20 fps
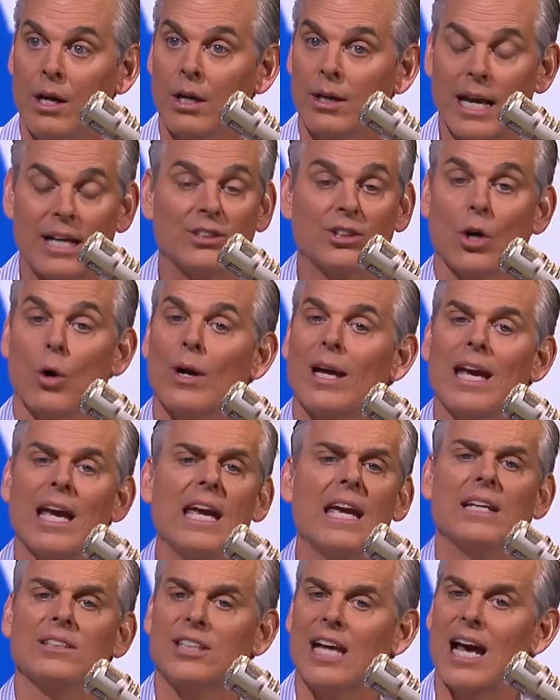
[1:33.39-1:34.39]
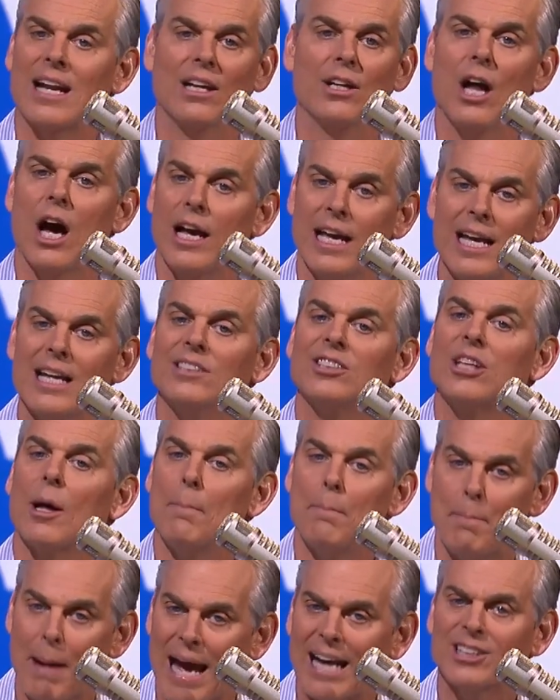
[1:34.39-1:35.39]
Okay, so he has had an he is the
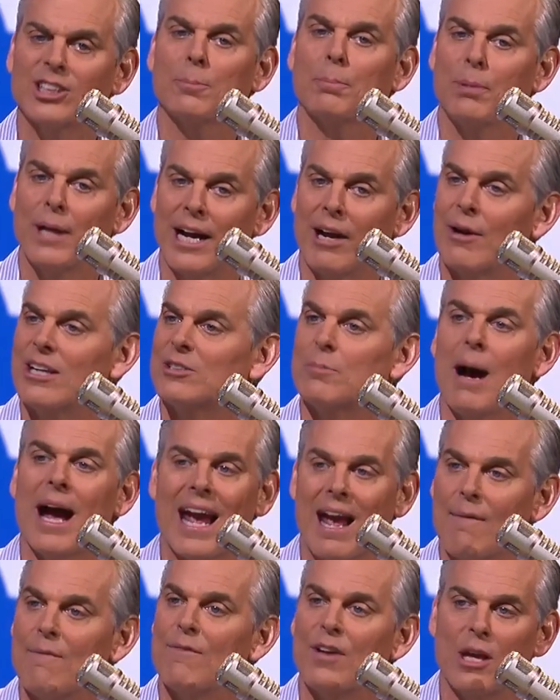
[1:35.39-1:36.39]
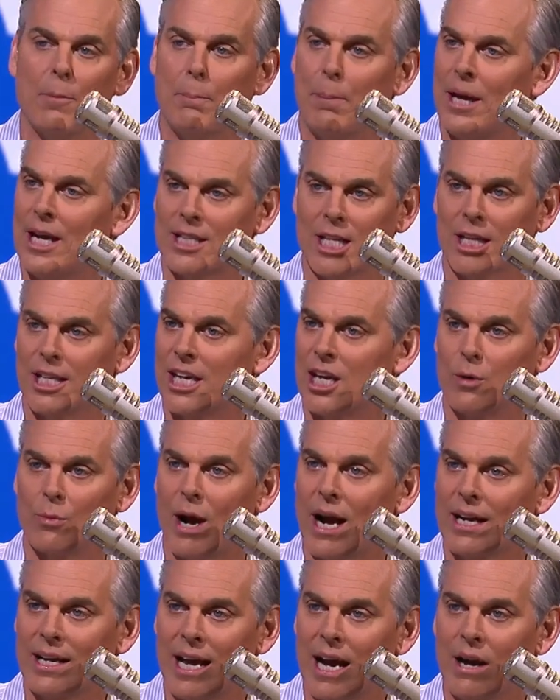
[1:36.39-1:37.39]
best player. He's my M V P of the league
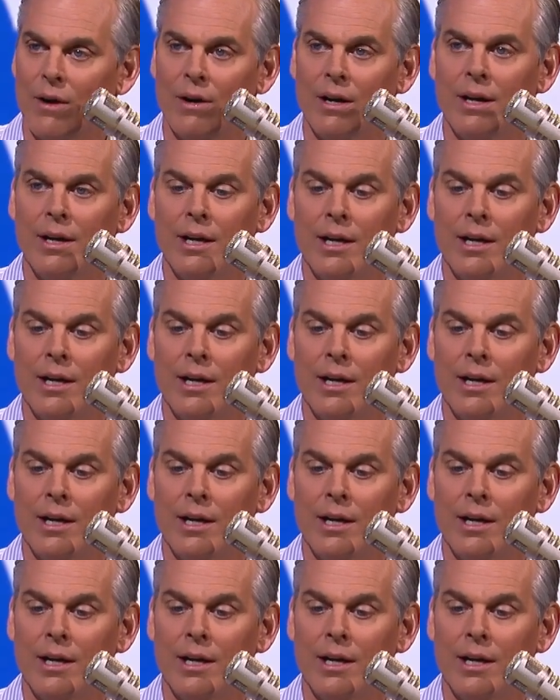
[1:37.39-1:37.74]
right now.